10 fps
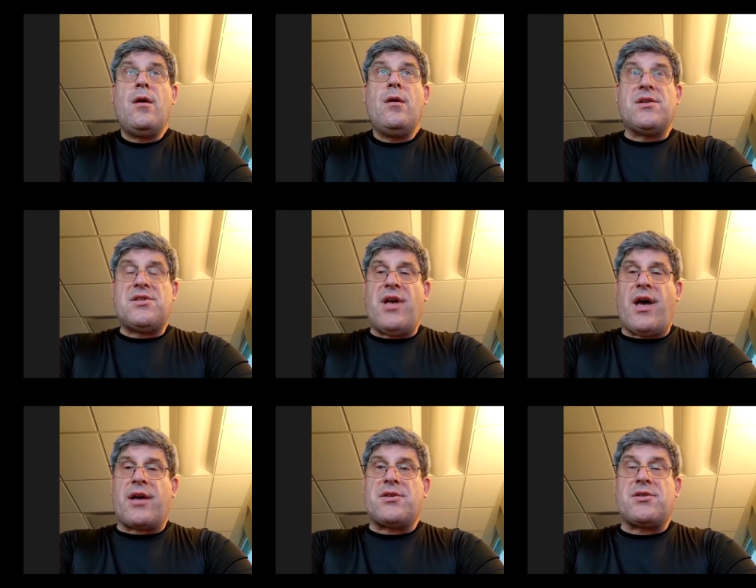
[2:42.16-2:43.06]
This
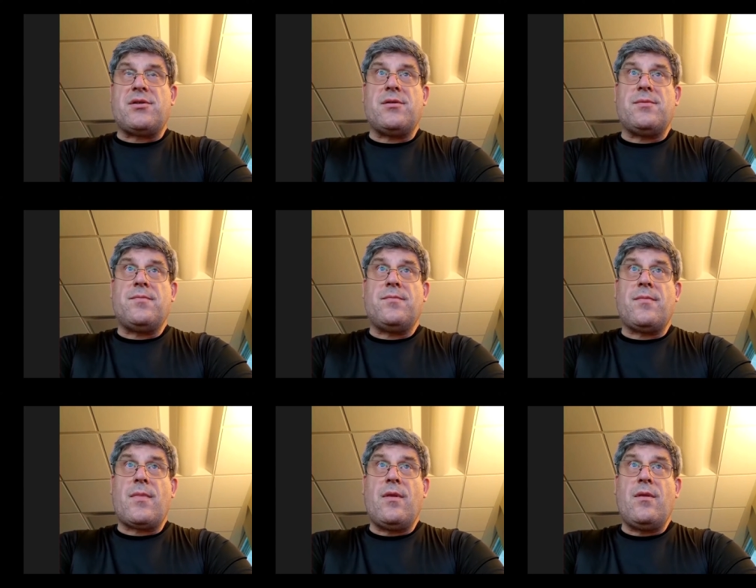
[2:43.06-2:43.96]
text,
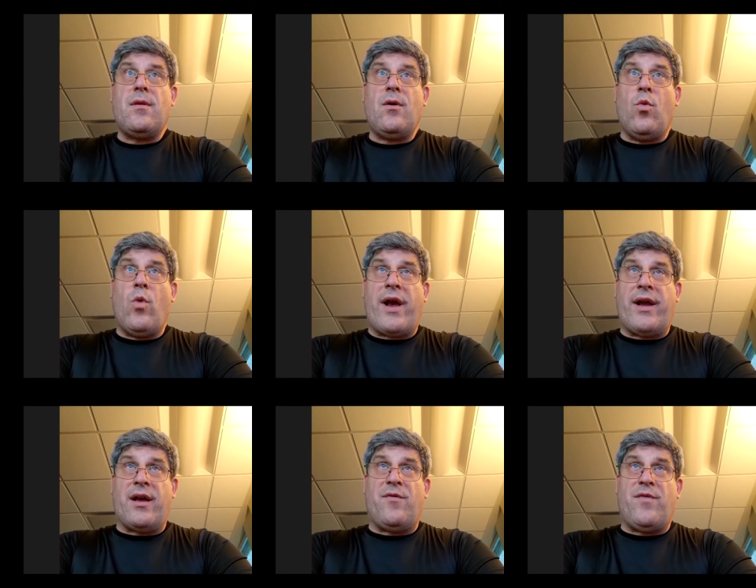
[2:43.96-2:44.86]

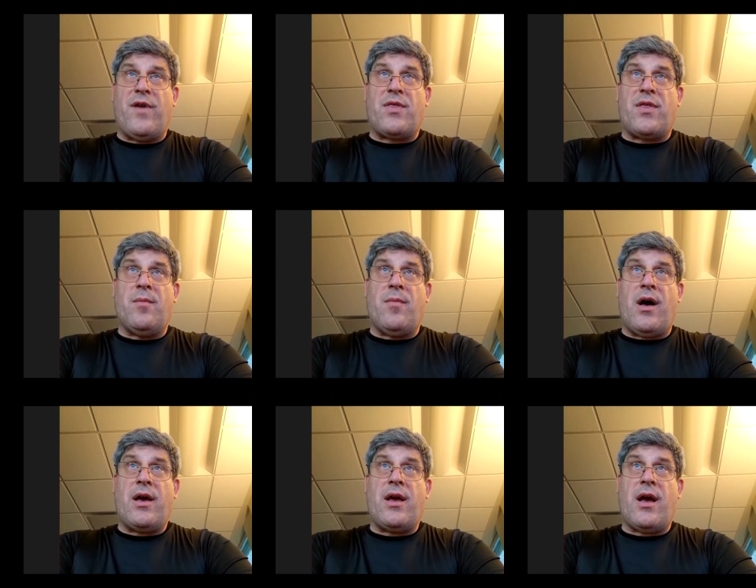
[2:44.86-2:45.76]
Awakening of Faith in the
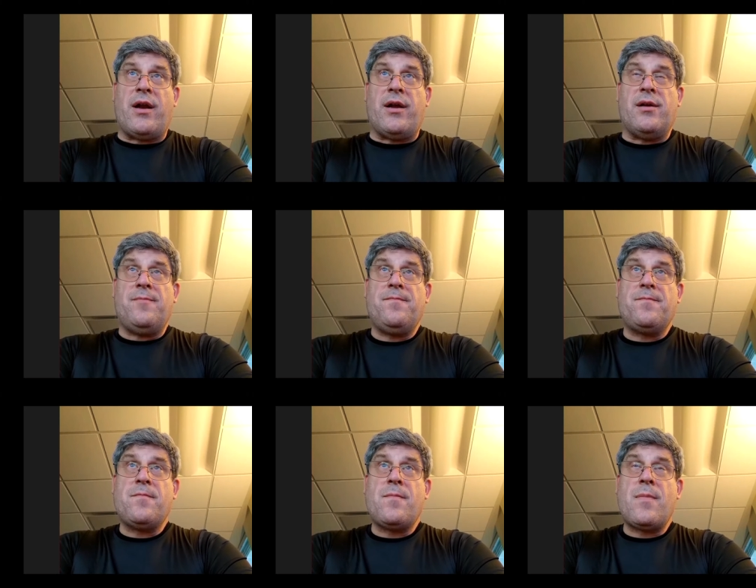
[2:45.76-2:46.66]
Mahayana,
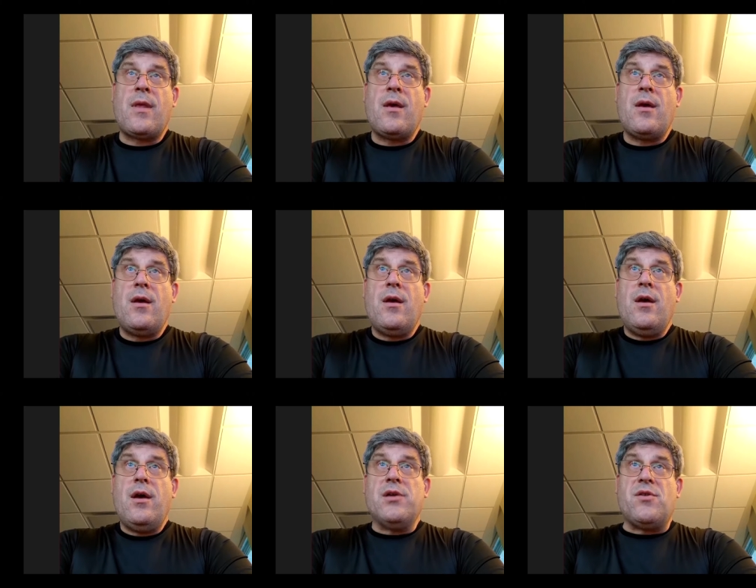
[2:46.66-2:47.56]

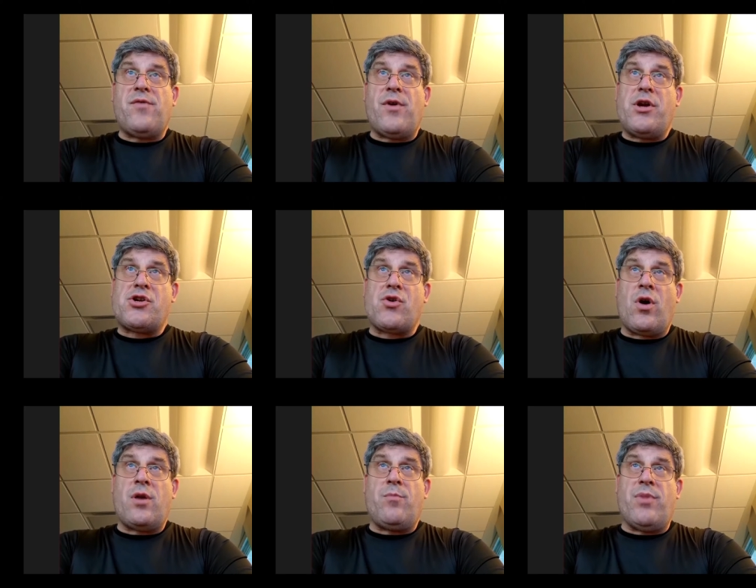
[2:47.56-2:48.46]
is a very
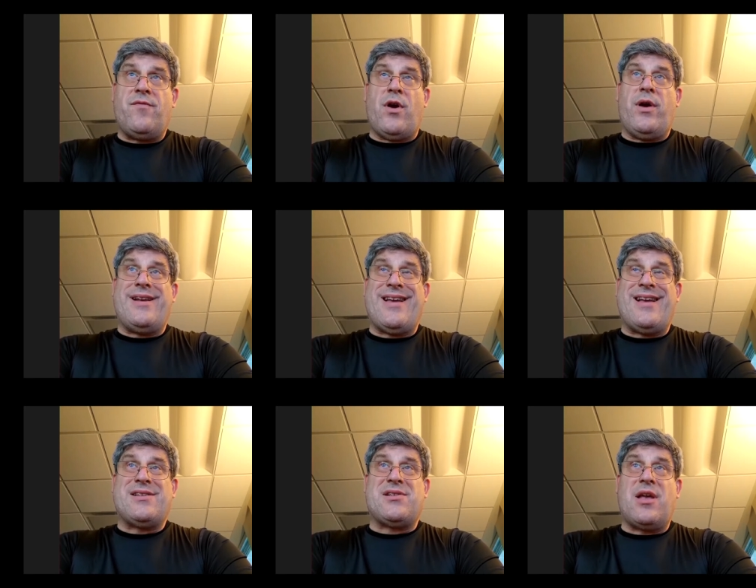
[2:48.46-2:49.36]
short but very
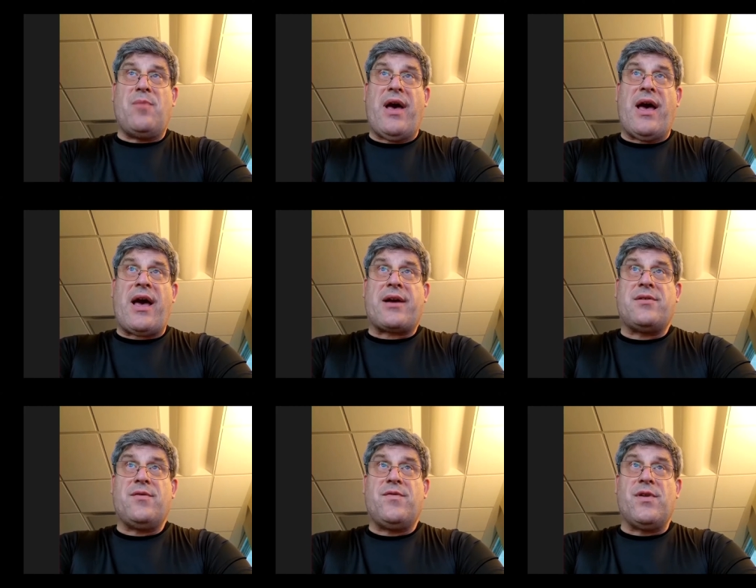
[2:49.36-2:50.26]
densely
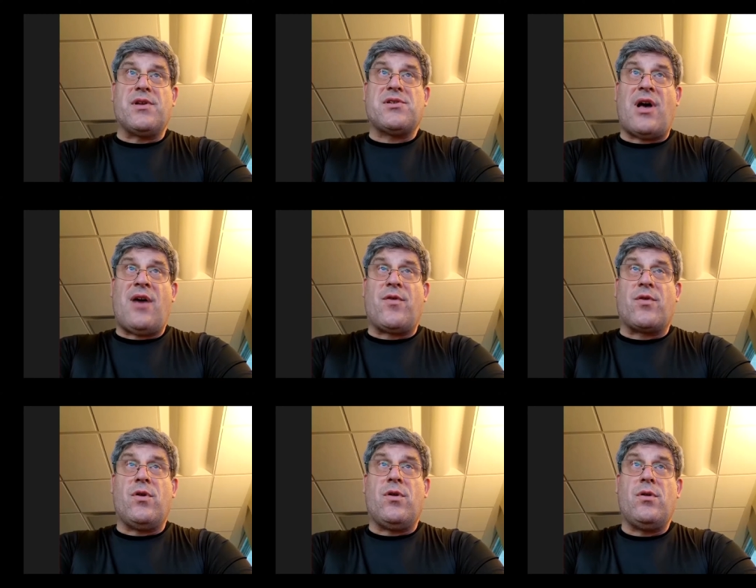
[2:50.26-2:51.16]
packed
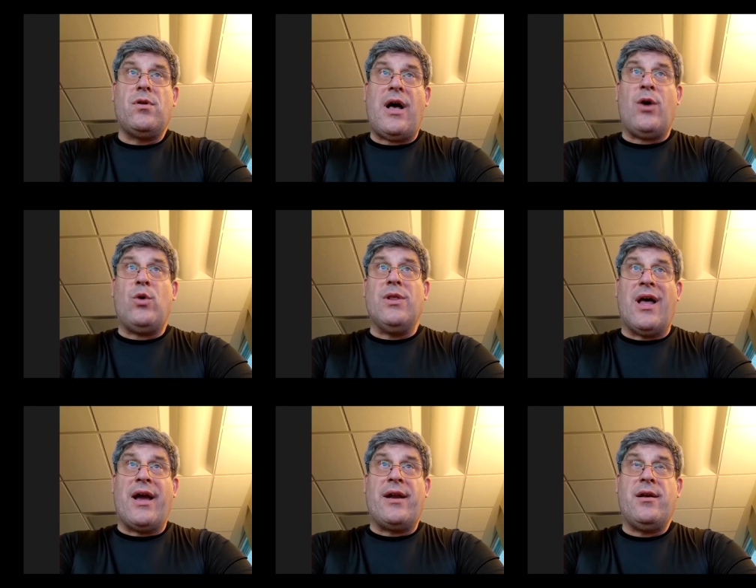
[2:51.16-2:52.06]
philosophical
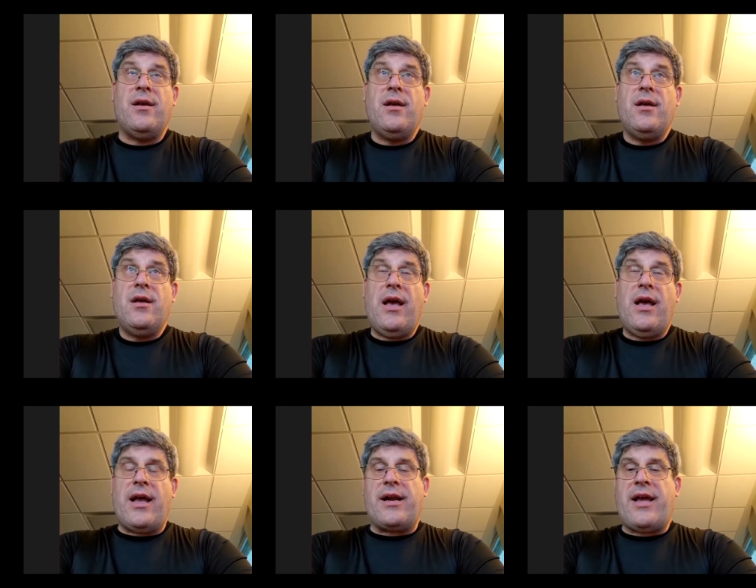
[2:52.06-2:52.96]
outline
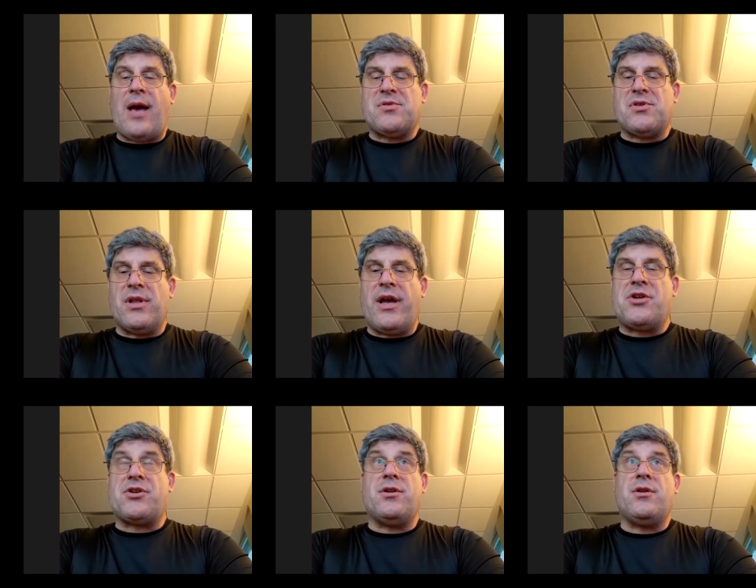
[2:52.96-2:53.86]
and
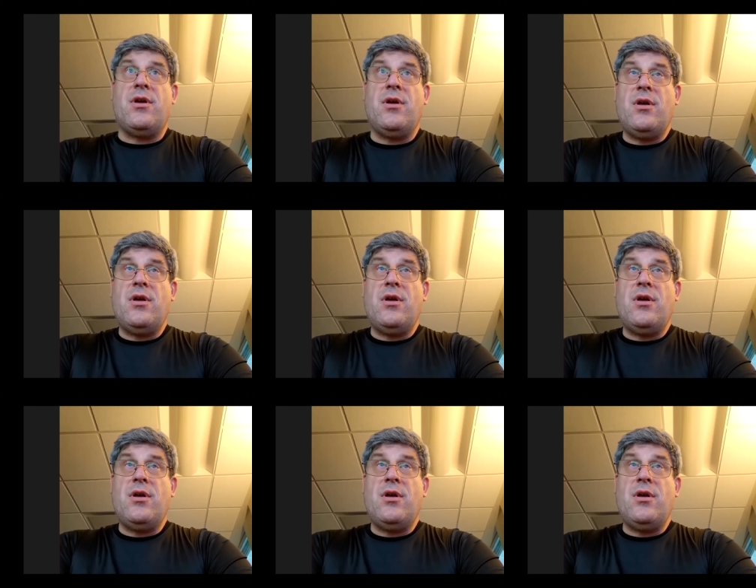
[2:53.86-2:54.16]
encapsulation